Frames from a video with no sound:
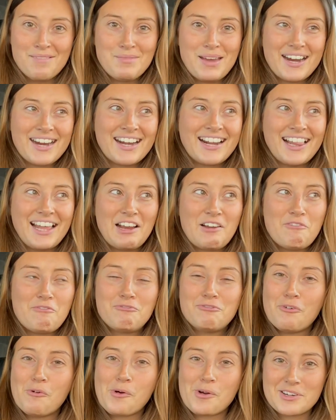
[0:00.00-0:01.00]
I'm not gonna like
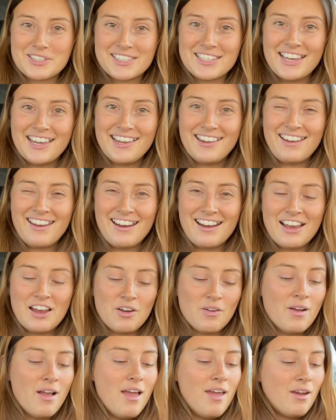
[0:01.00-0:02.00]
force it, you
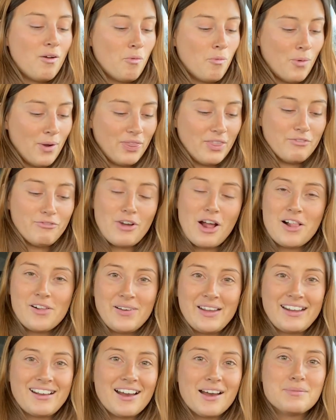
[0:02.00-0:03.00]
know? When the
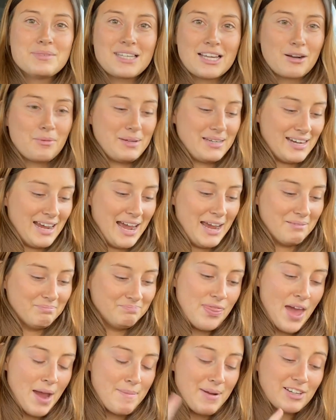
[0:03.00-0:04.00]
following comes, it'll be time.
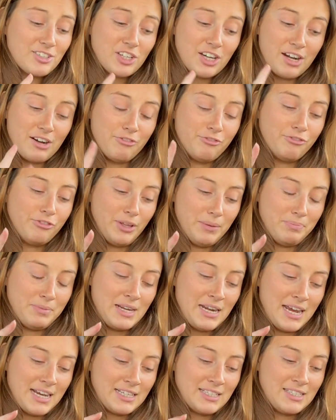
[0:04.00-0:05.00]
I'm actually gonna flip
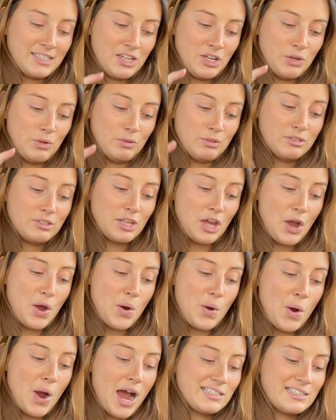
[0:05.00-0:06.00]
the next two.
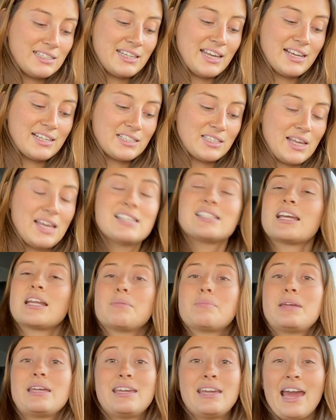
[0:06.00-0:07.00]
So 6 is
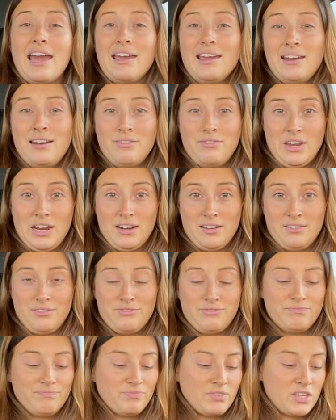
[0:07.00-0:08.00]
gonna be get innovative.
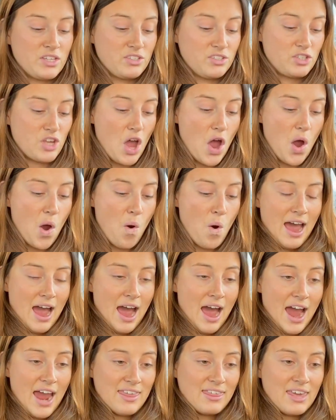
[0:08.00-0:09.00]
So
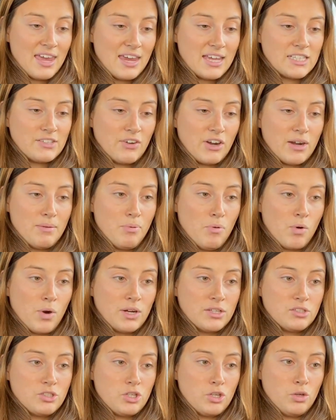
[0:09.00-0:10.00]
I think it's very
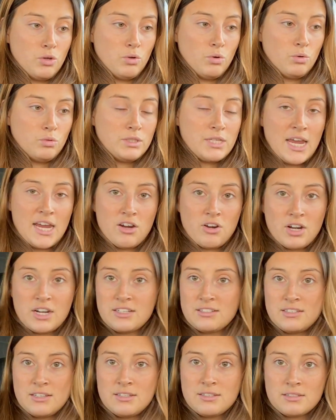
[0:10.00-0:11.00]
important to take
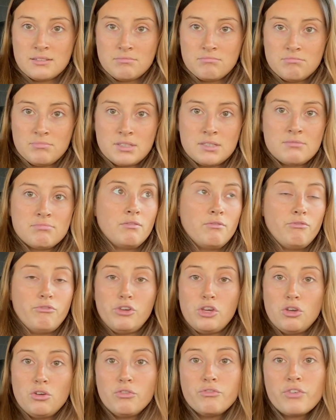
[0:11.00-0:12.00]
criticisms,
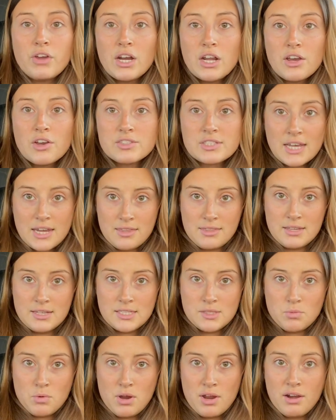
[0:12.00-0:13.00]
view videos like
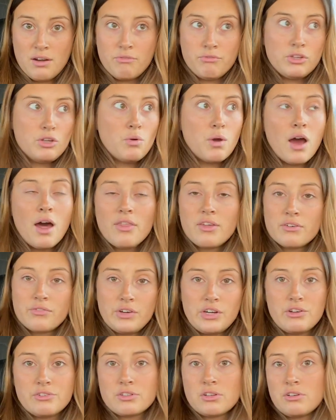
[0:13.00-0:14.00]
this one, view other
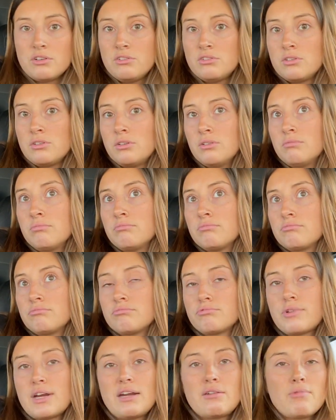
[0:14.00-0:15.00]
videos on YouTube,
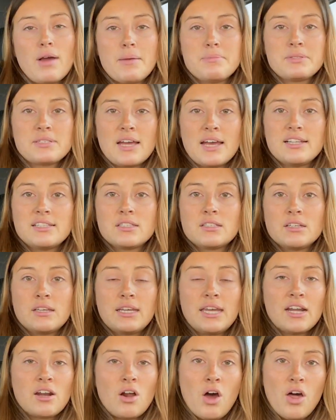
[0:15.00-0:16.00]
read
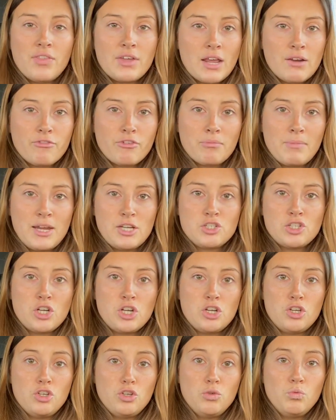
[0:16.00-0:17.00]
websites, get all the
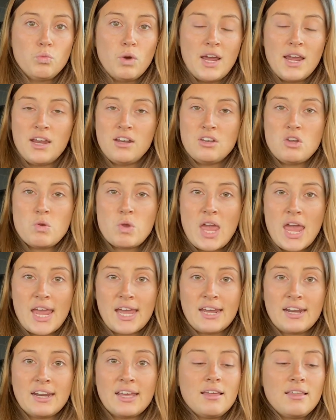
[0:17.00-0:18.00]
information you want and you
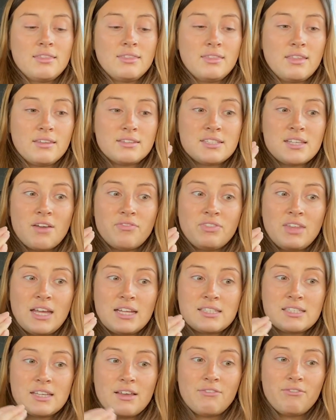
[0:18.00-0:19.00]
can, the stuff
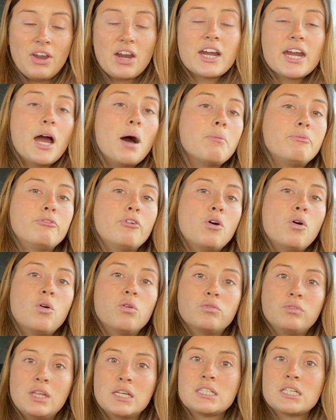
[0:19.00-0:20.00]
that's very helpful.
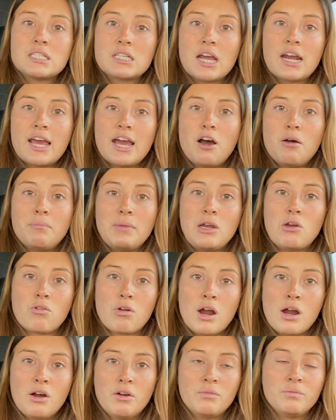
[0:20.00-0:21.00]
This is going to help me
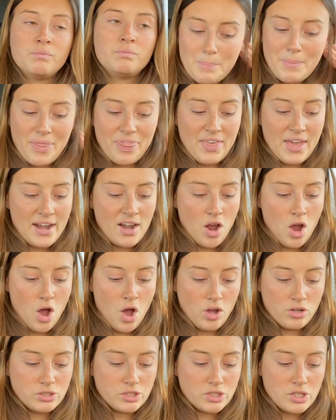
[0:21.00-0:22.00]
grow. But then
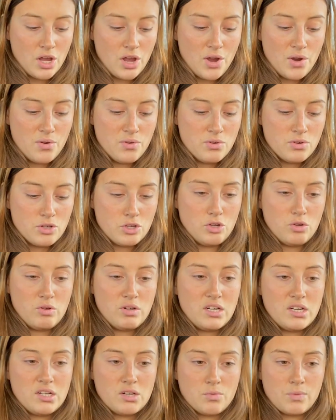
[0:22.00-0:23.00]
also you
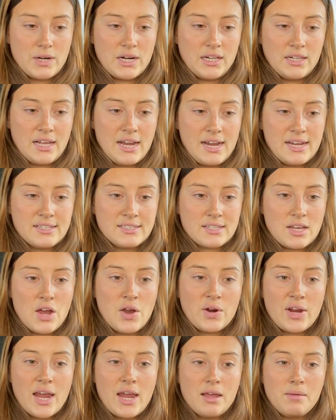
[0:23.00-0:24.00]
need to realize,
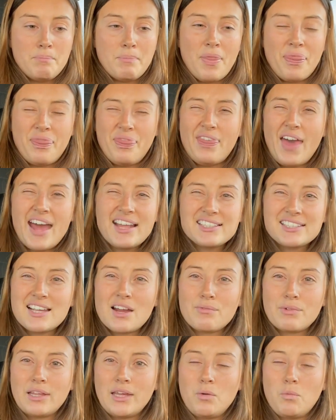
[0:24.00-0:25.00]
okay, but that's
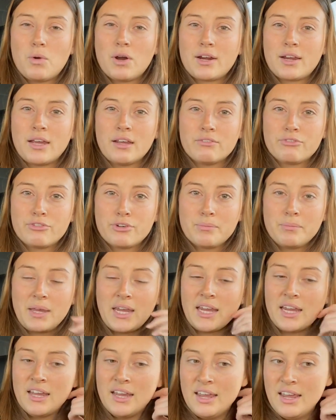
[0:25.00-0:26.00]
not really working for me.